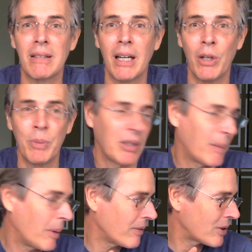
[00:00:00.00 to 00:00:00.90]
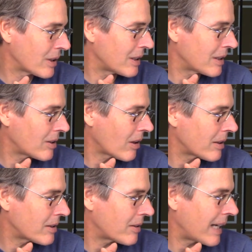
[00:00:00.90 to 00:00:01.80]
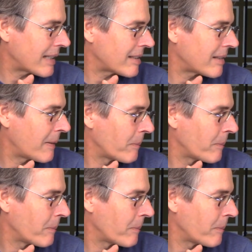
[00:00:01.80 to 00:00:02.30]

I hope so. I'm off to a good start. So that's